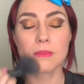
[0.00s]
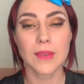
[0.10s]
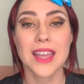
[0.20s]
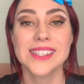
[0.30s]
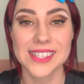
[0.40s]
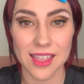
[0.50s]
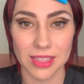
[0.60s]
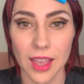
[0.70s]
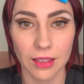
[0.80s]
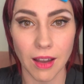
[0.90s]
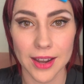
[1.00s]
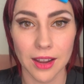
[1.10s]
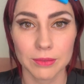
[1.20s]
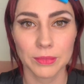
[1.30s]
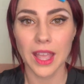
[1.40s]
and set that
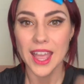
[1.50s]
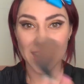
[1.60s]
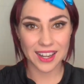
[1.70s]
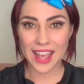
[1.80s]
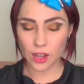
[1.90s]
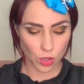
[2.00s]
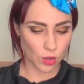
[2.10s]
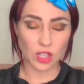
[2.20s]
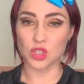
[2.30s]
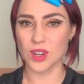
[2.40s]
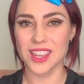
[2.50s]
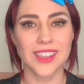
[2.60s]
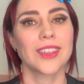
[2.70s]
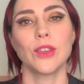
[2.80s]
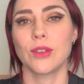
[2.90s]
liner. Now you can
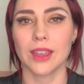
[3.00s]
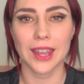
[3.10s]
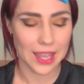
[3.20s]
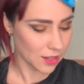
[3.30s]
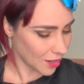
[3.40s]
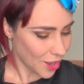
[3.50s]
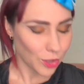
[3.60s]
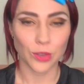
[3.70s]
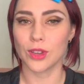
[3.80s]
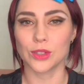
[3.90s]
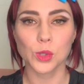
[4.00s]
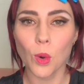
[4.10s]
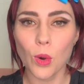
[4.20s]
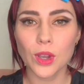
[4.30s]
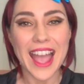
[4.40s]
drink, you can eat, you can
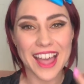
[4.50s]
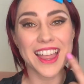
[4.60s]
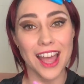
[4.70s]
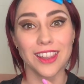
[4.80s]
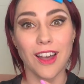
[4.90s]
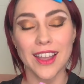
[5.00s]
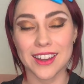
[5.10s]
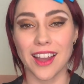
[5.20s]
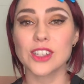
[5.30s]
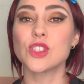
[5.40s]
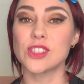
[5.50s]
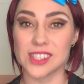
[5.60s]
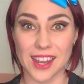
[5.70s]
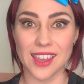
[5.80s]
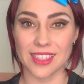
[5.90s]
talk, and that liner should
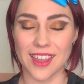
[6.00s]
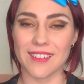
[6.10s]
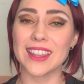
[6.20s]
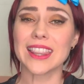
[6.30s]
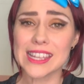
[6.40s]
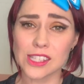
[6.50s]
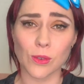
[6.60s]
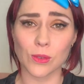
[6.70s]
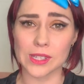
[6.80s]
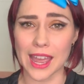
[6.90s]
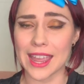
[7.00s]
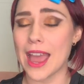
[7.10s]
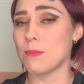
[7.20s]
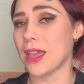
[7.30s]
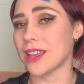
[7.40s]
stay there at least all day
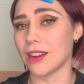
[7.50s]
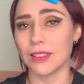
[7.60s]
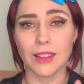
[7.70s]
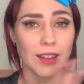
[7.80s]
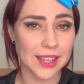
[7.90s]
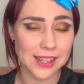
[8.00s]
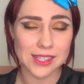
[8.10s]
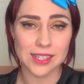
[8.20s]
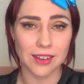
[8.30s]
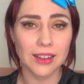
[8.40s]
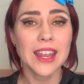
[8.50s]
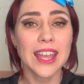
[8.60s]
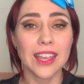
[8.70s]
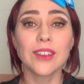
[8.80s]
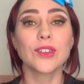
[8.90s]
and make it a lot easier
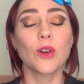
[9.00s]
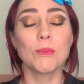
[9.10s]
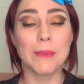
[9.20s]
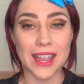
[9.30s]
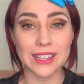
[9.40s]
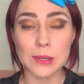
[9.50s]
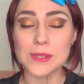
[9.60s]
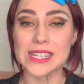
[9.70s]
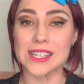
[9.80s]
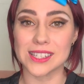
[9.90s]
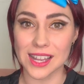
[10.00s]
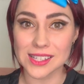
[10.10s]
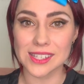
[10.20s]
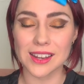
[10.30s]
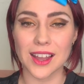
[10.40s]
if your main lipstick
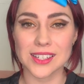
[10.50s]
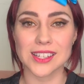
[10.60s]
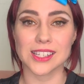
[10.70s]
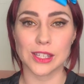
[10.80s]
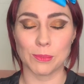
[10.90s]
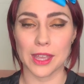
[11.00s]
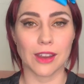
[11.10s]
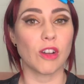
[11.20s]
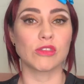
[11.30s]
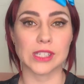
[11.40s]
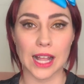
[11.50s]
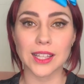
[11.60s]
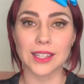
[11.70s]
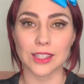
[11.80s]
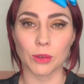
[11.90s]
does start to disappear or dull
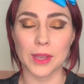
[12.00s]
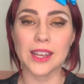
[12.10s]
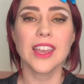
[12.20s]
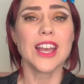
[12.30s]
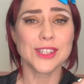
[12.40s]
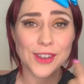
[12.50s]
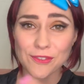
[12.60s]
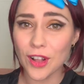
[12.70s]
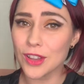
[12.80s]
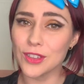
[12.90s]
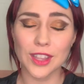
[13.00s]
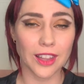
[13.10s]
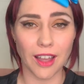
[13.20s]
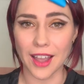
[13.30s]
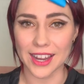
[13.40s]
a little bit to follow the
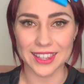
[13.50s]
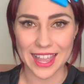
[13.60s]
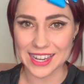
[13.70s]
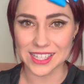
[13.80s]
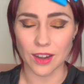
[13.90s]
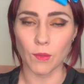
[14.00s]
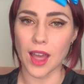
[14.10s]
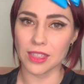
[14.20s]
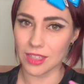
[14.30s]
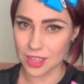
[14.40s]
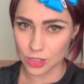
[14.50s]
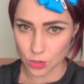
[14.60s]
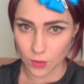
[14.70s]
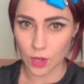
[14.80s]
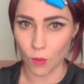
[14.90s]
line later rather than
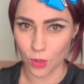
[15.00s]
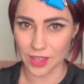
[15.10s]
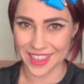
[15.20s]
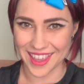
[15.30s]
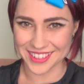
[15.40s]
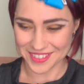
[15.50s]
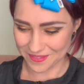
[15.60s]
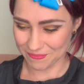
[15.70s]
do it all again.